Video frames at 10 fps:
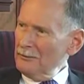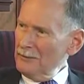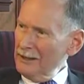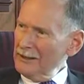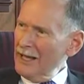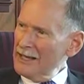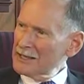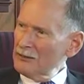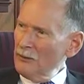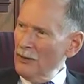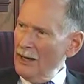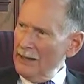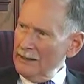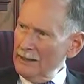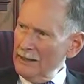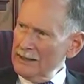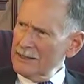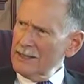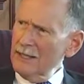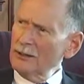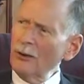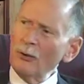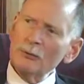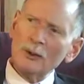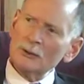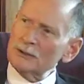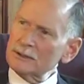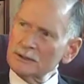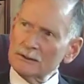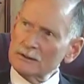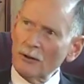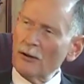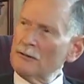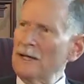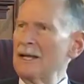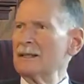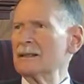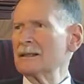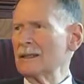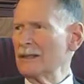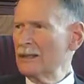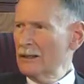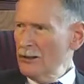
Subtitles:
my glass of wine, and I said almost offhandedly,